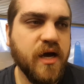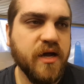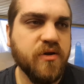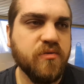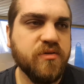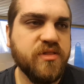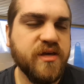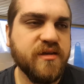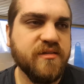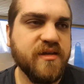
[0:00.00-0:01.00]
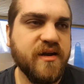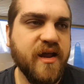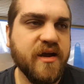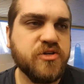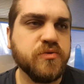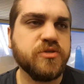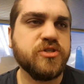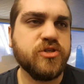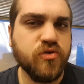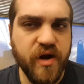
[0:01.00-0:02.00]
I don't think that an actual
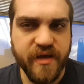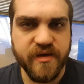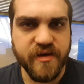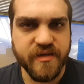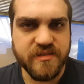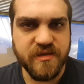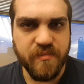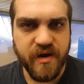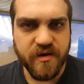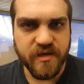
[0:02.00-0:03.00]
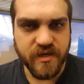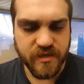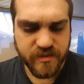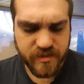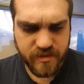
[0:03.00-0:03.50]
strike against America